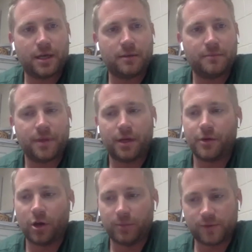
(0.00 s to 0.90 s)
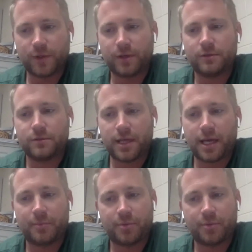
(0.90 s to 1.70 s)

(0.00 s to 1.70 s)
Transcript: Noblesville had a